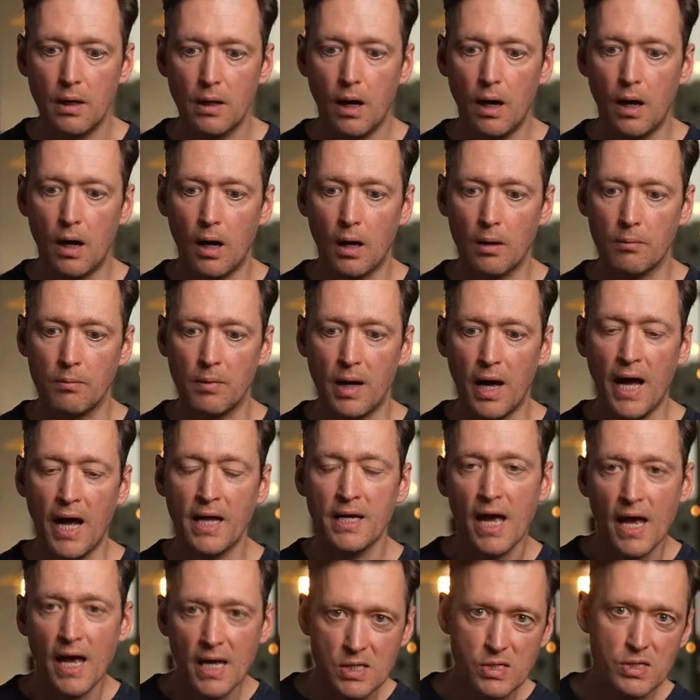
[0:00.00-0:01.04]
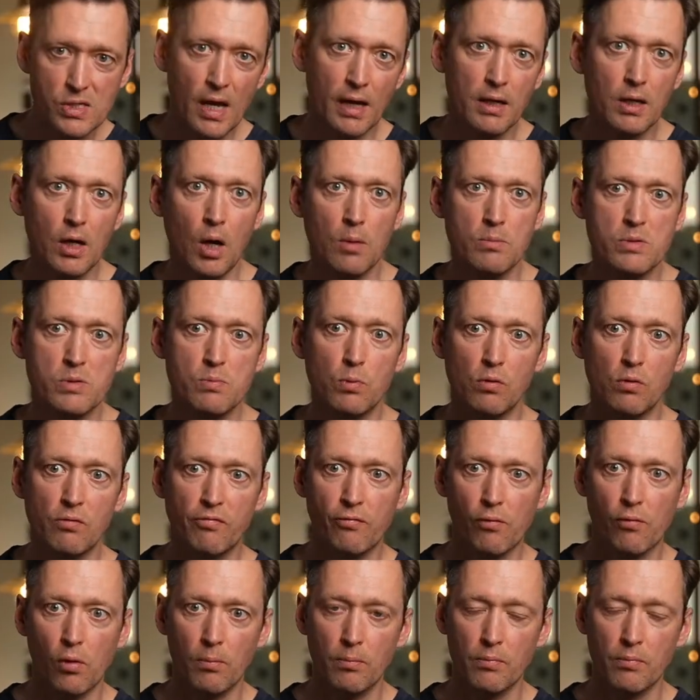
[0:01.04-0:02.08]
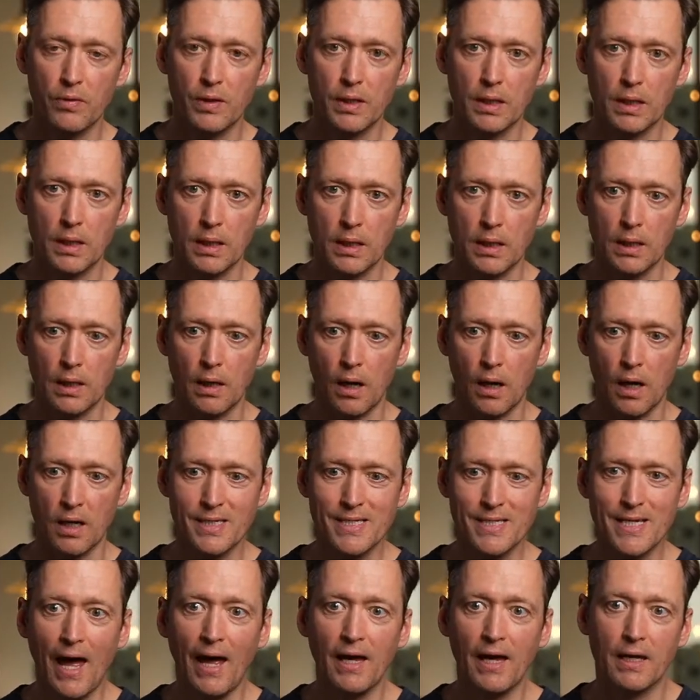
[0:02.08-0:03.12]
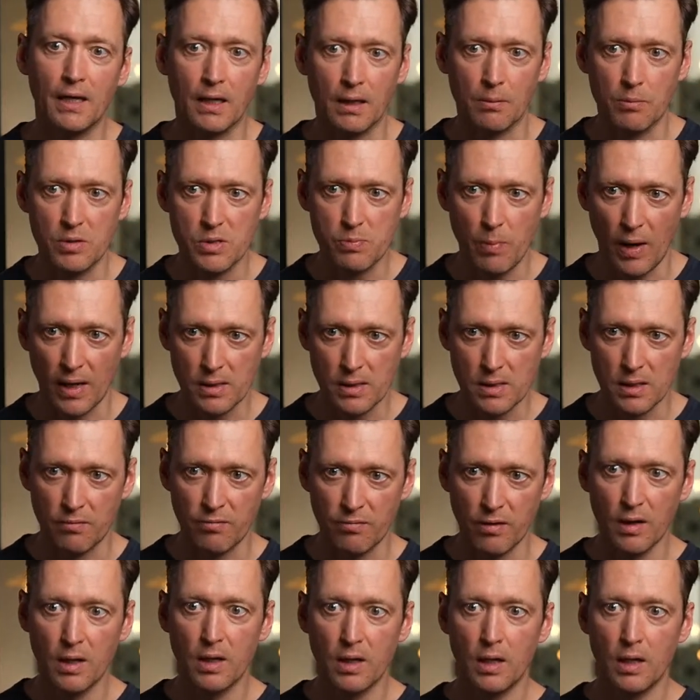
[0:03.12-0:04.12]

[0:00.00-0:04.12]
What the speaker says: And Haystack comes more from the tagging perspective.